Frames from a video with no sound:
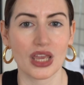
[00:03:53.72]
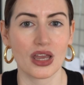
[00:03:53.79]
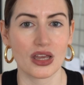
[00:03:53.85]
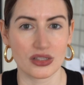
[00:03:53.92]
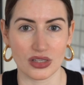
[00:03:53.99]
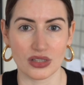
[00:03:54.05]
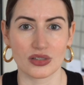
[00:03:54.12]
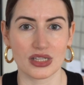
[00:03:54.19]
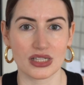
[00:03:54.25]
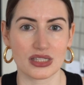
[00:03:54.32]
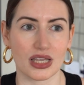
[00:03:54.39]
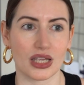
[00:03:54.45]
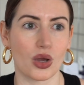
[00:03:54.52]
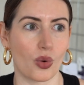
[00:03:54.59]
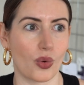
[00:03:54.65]
So you can
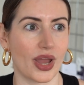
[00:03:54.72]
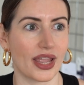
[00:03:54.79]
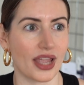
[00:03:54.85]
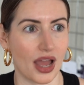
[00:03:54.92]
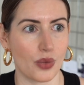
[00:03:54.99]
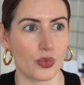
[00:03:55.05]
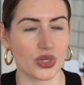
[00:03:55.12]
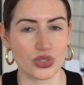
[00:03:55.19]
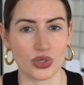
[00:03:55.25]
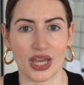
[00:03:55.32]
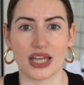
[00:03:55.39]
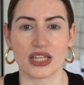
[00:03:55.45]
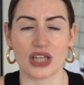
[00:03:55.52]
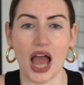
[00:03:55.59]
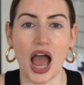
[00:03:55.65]
say, oh, I want to
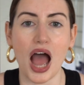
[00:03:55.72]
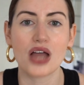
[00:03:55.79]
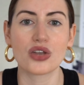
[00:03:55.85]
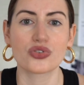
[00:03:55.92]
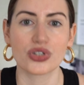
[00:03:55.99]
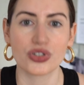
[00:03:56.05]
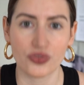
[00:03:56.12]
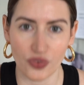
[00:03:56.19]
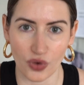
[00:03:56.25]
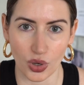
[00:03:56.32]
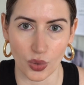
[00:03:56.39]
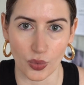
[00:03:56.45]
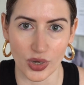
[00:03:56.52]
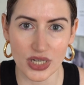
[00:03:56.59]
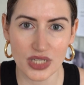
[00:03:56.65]
get 100
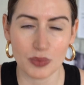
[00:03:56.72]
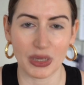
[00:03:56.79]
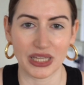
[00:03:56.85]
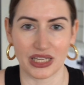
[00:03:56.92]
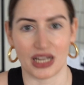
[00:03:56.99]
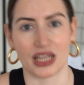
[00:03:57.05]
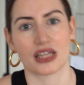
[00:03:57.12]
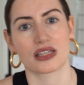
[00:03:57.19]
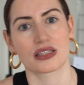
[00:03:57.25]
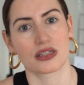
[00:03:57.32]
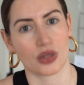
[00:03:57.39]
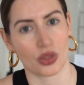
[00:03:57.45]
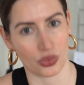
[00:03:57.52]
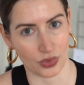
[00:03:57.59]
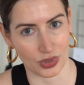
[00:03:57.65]
followers by the
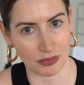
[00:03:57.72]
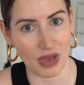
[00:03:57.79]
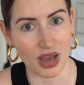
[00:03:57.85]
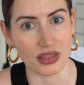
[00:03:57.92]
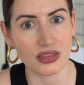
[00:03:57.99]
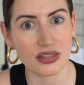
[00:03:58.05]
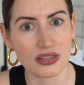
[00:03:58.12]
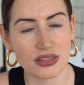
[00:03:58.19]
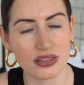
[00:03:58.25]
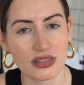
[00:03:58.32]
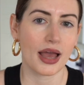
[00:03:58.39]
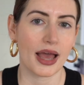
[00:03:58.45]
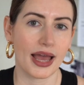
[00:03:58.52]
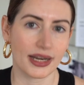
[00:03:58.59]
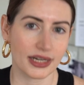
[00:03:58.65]
next 3 months.
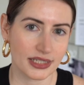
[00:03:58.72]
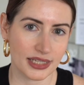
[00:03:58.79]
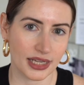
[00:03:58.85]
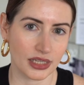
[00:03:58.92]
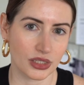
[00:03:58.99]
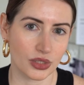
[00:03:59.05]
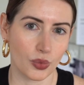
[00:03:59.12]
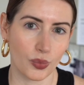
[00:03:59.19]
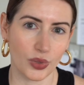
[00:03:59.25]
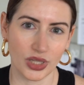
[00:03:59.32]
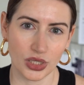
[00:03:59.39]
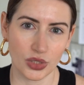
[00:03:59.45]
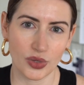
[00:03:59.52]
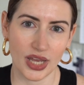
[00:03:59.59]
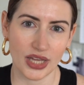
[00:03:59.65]
And I tell you, will
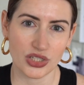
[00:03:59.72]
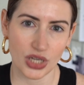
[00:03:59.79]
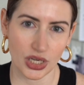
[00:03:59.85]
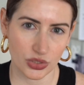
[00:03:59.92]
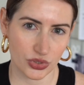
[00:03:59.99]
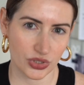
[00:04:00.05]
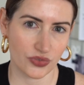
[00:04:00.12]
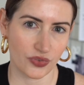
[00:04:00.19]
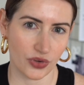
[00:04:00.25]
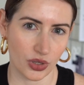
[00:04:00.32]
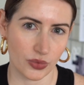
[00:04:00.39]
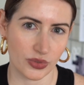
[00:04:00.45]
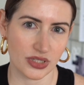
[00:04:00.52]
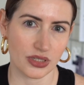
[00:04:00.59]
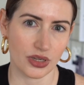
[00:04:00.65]
you get 100
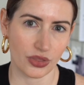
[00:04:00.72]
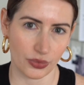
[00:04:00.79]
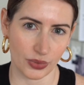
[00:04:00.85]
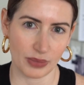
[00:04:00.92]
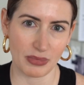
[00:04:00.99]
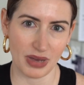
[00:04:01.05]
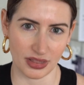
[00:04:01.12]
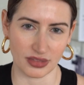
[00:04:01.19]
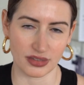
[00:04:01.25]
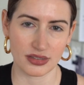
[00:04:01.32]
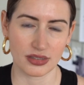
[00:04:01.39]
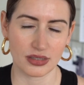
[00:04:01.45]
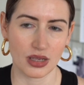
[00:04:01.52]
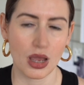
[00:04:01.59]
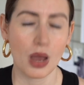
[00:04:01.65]
followers in 3
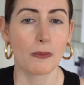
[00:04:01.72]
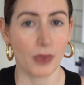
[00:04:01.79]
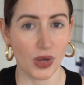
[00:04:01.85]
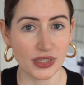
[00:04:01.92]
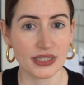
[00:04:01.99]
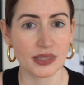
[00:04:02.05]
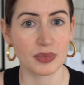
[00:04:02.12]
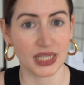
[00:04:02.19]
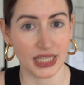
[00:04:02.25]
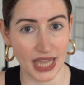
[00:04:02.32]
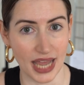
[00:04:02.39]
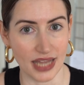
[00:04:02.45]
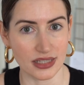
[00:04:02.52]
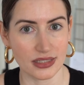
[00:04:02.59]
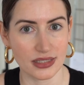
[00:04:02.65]
months? Possibly
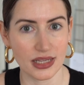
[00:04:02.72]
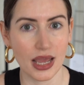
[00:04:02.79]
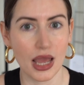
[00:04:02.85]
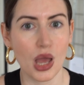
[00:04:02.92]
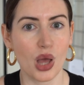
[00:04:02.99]
yes.